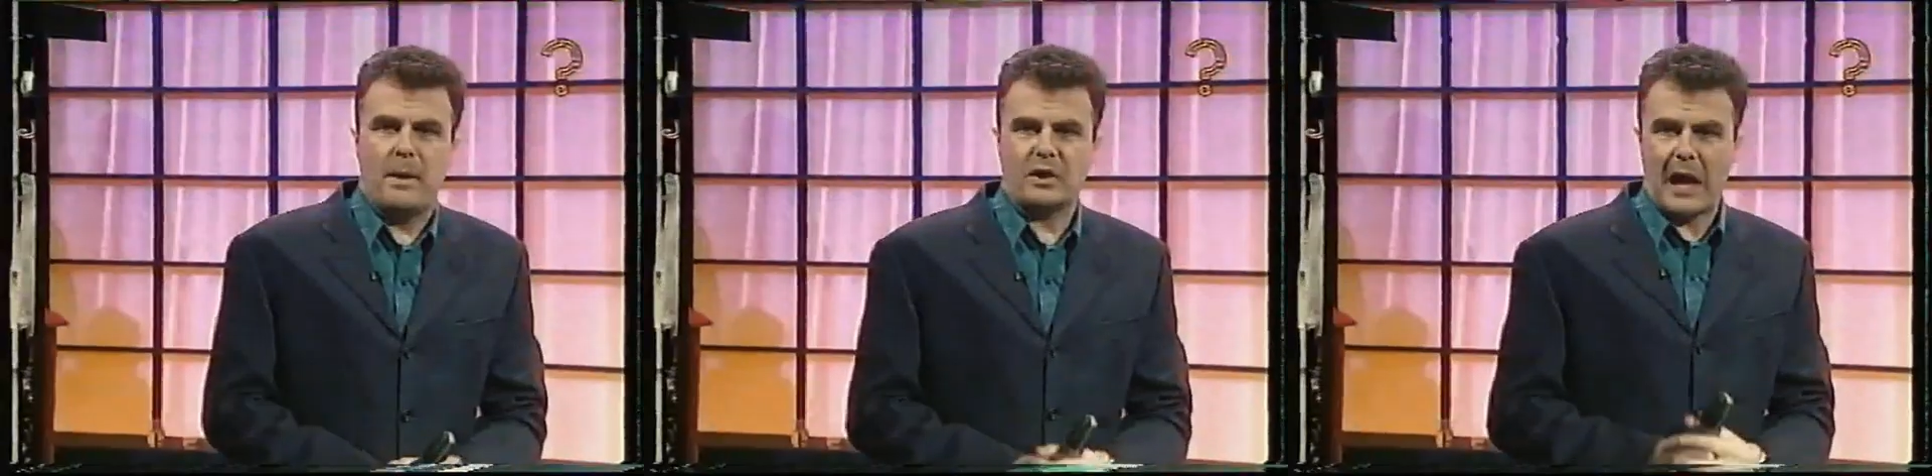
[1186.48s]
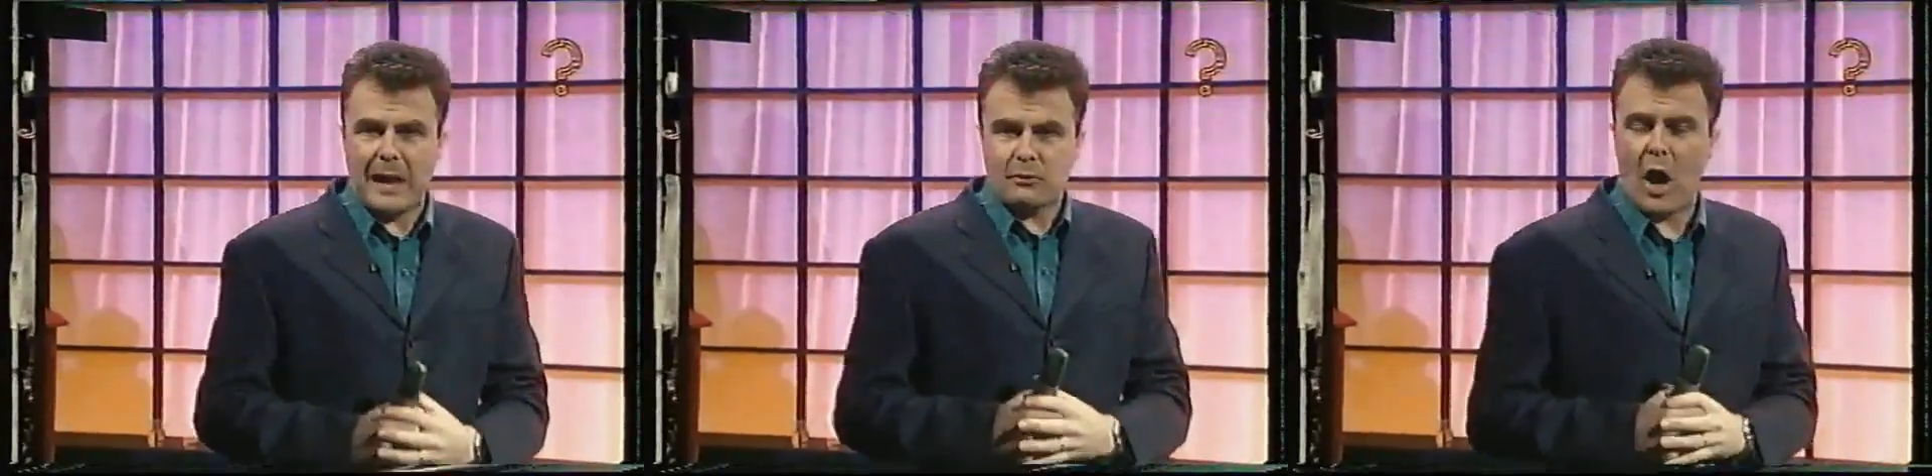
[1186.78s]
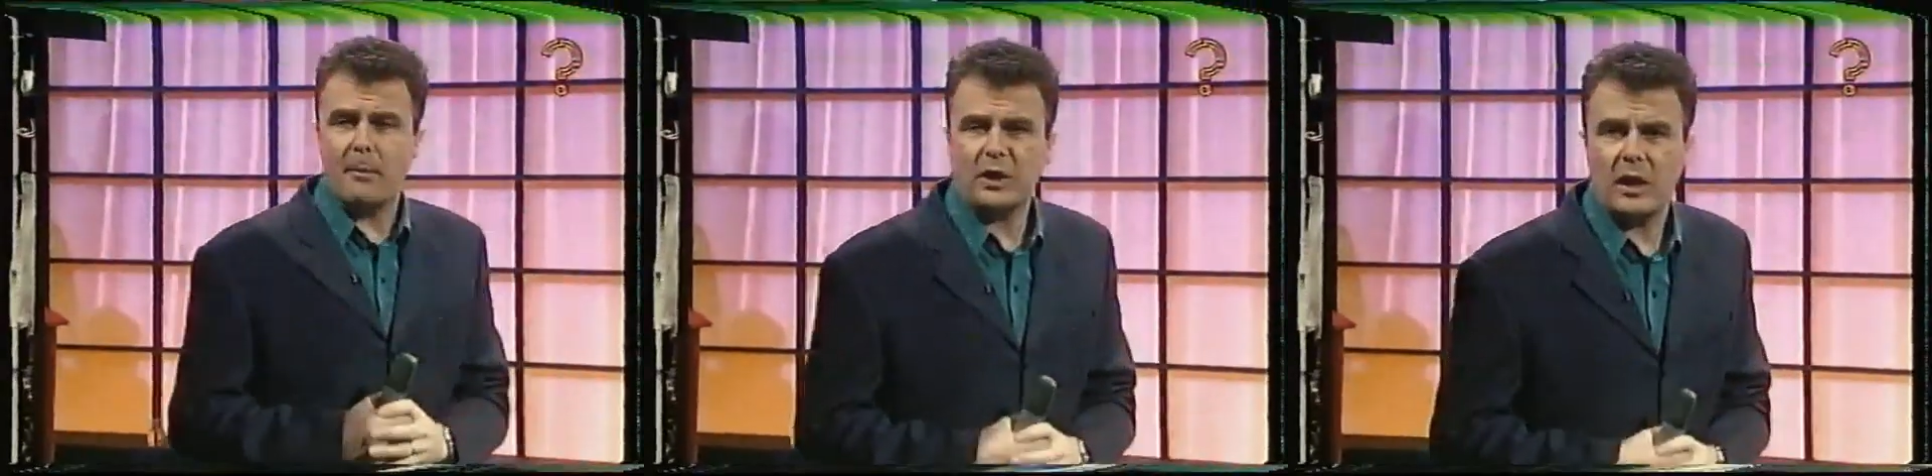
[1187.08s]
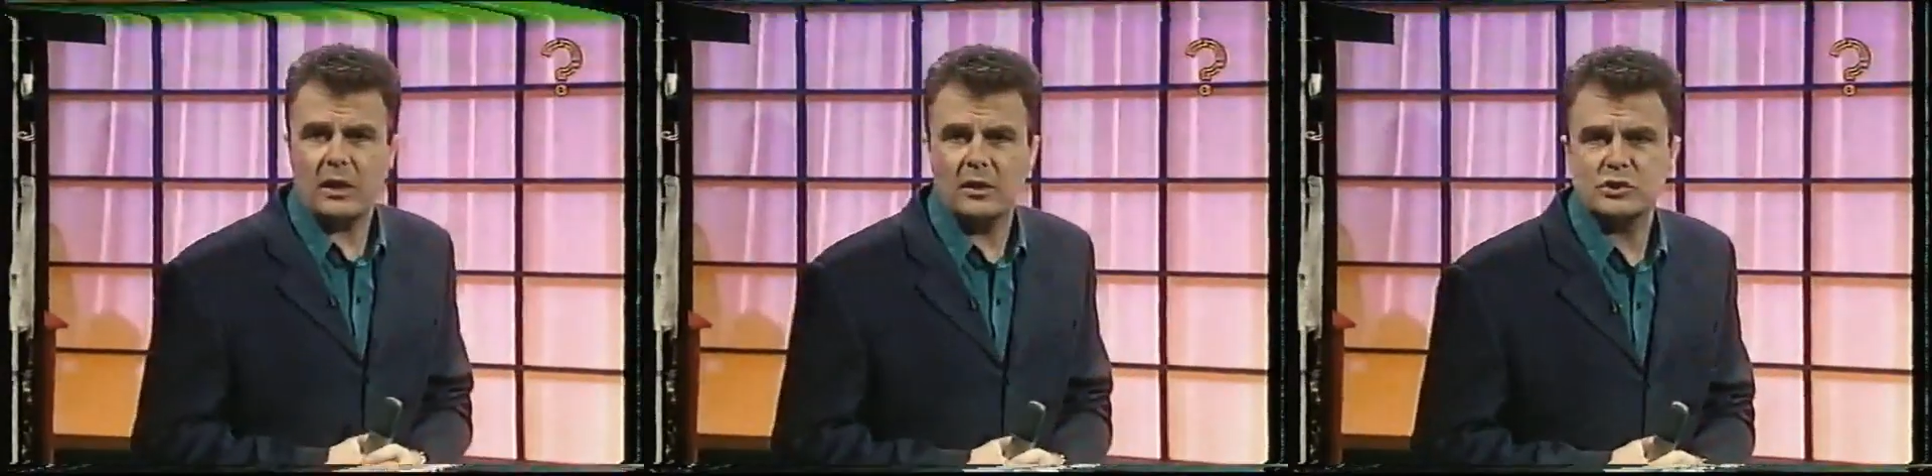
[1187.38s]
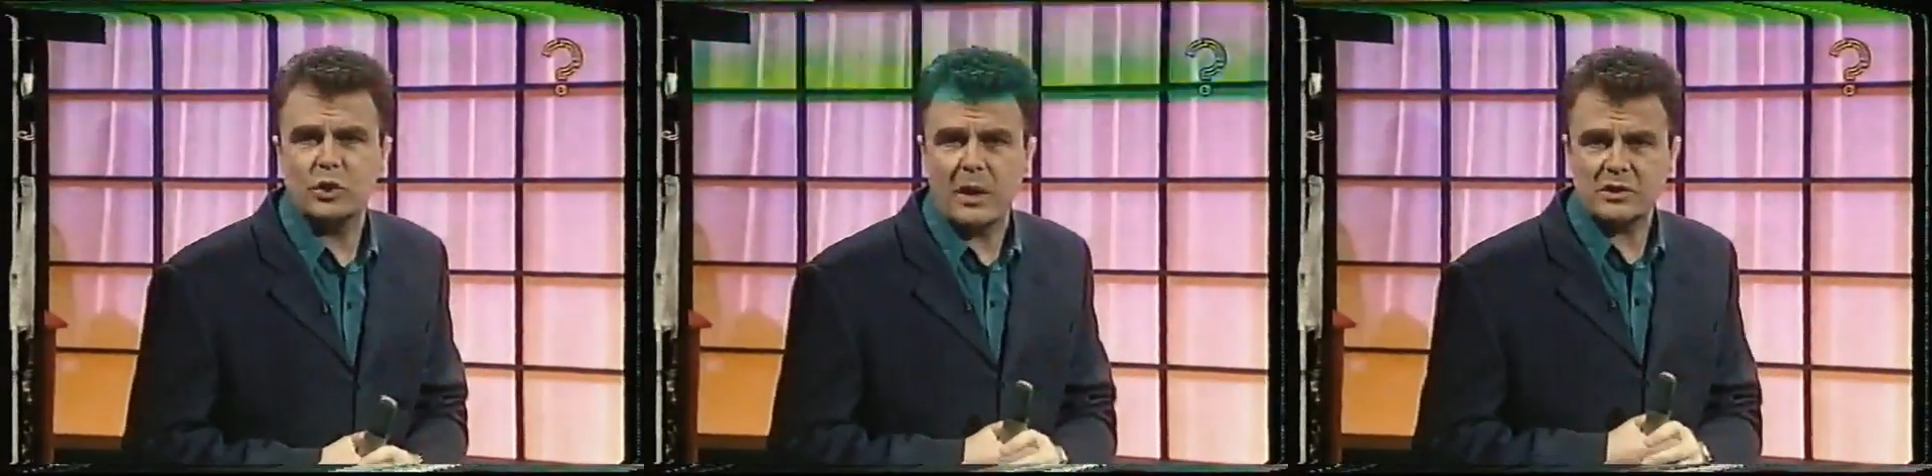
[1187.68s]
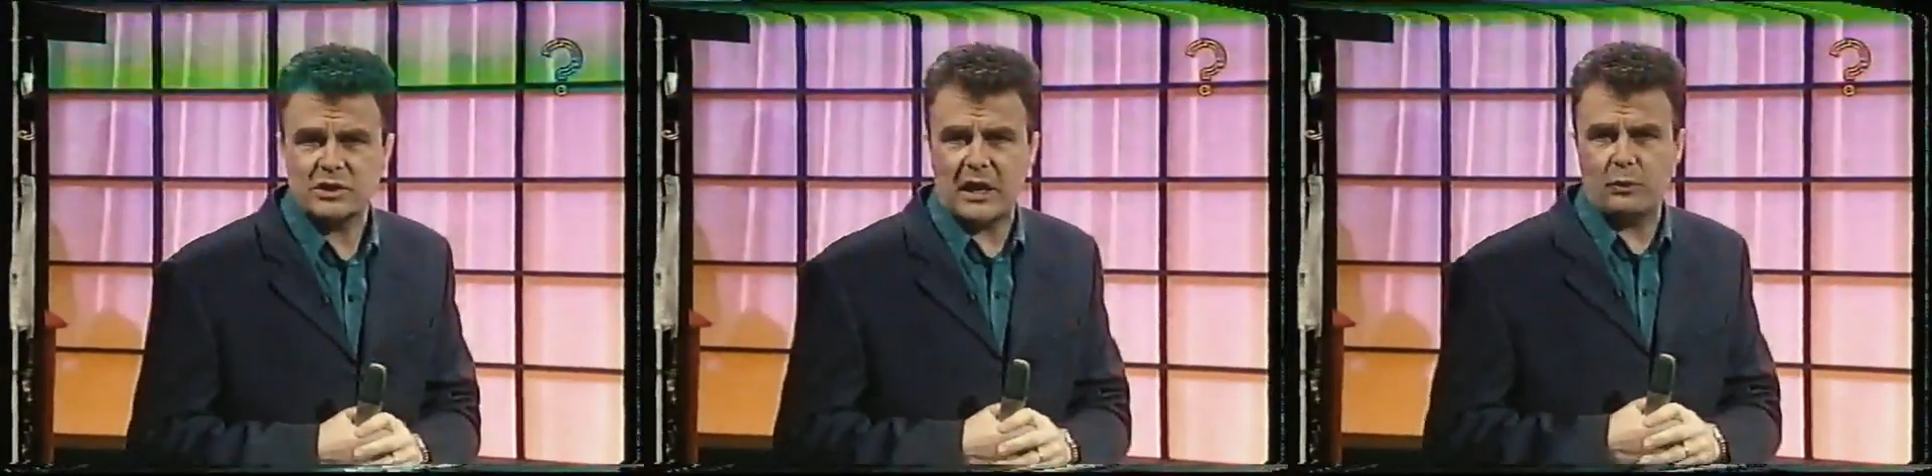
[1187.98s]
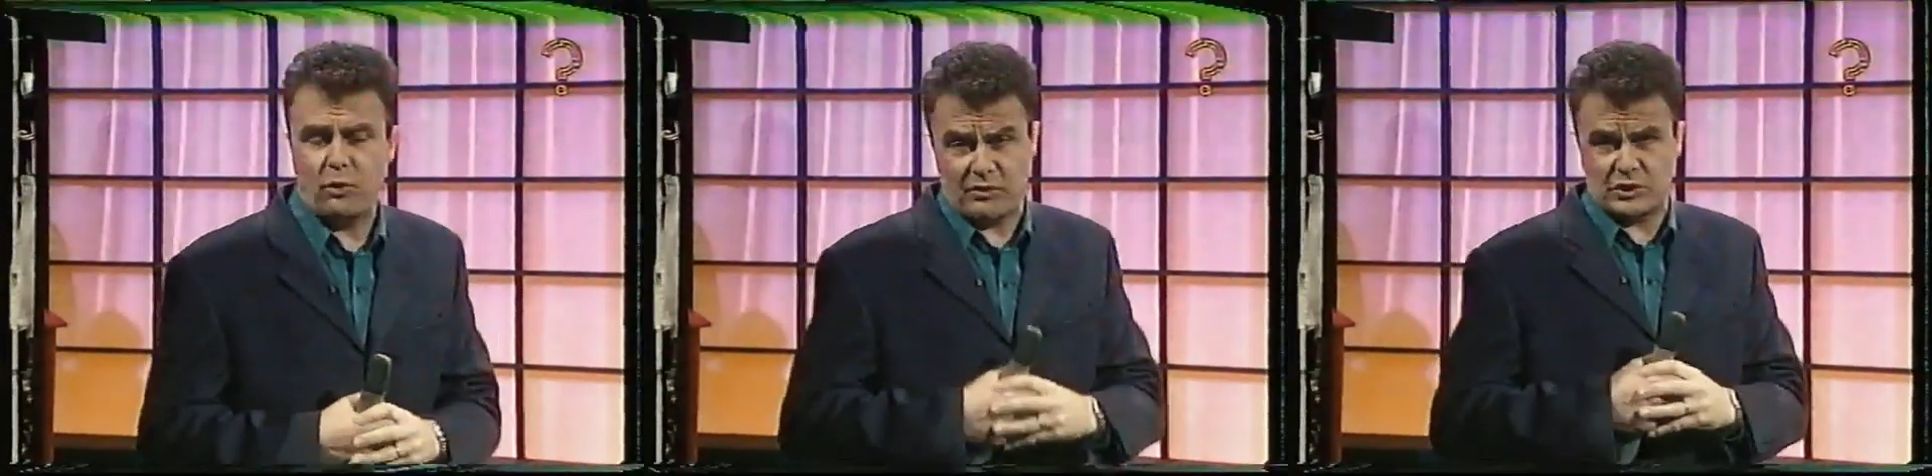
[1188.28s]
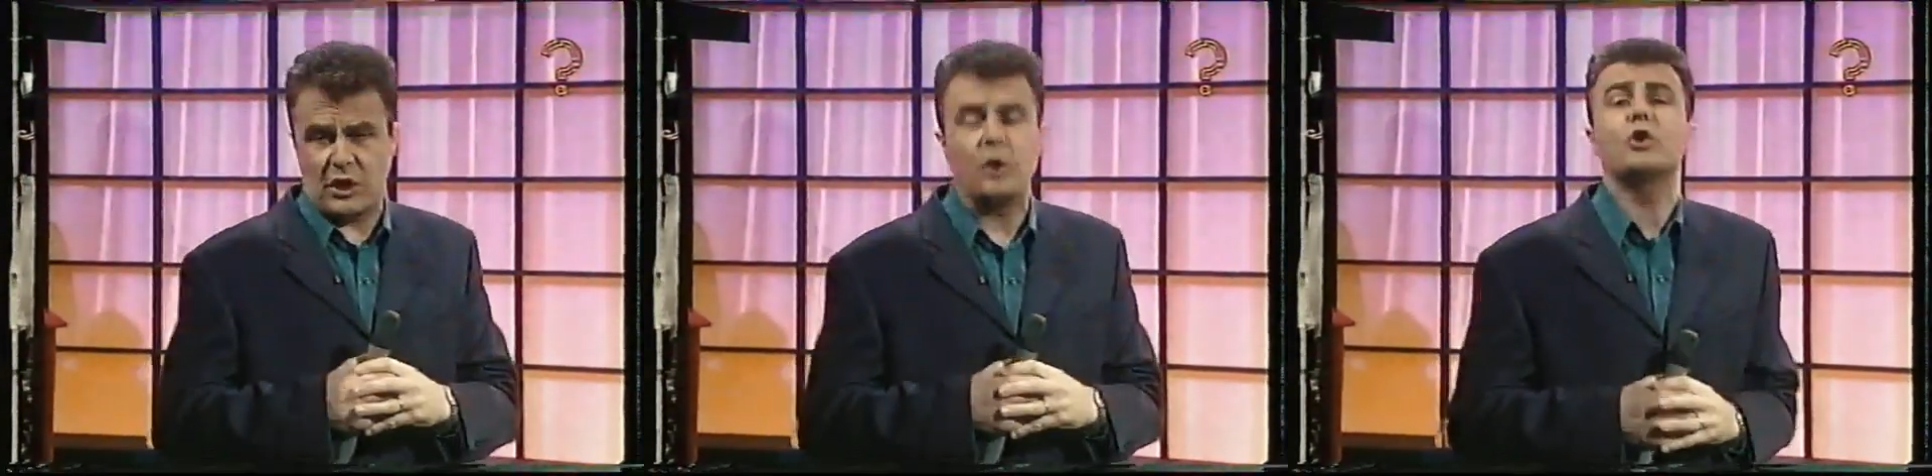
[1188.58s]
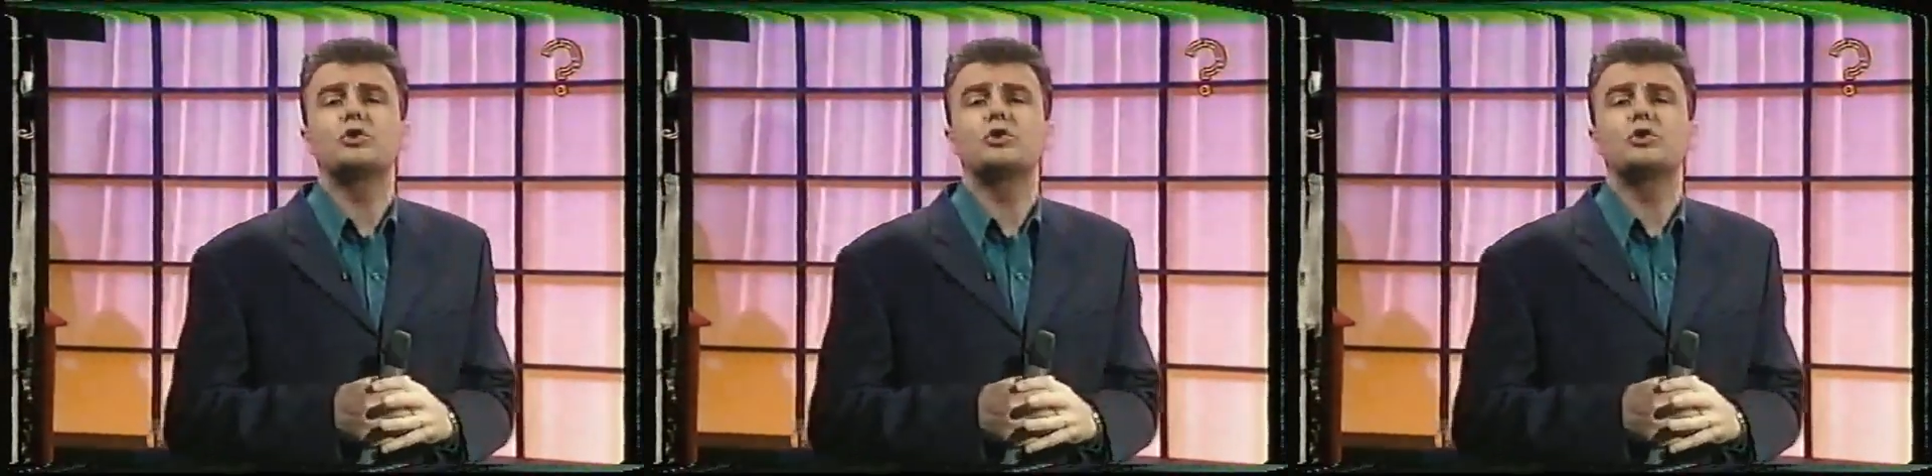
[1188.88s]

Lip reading: game can't begin until once again we return on